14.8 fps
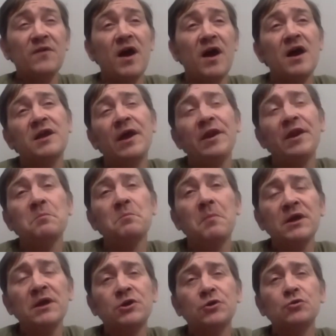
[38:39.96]
a kind of
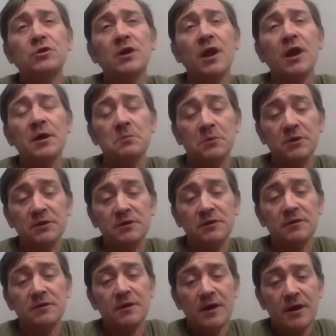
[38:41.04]
microclimate.
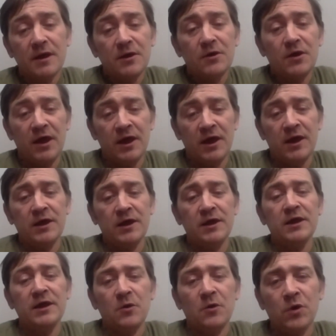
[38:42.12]
Hmm.
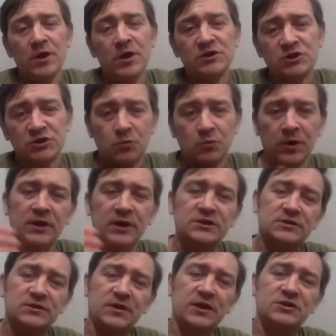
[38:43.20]
Uh, when the when it's
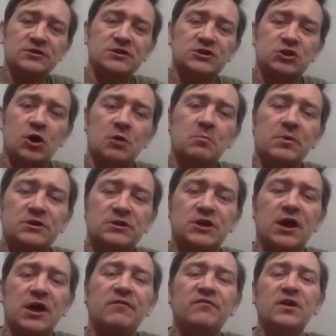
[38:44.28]
the, the summer is
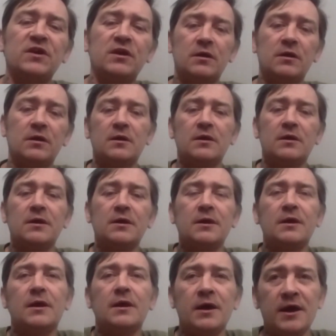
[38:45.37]
heavy,
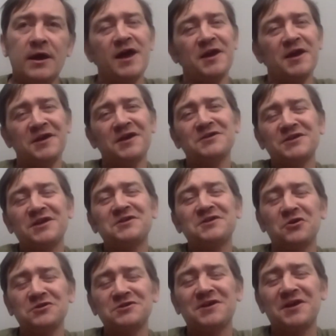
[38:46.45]
uh, it gets it
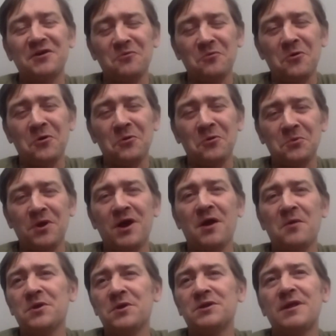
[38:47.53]
does get warm. Yeah, I
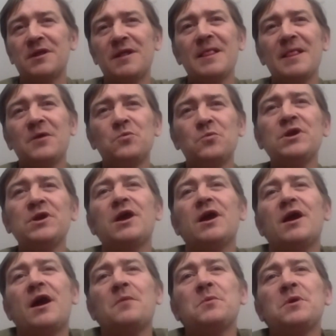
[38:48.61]
mean we
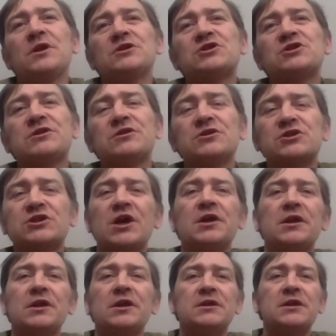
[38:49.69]
get. I mean it's, there's
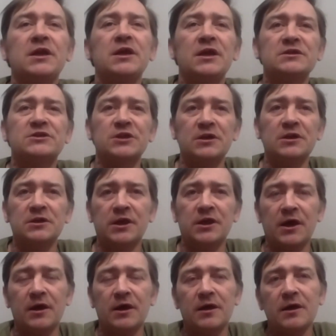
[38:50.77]
certain days it'll
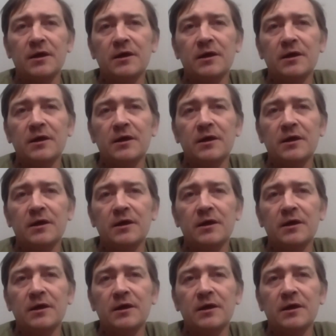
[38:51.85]
get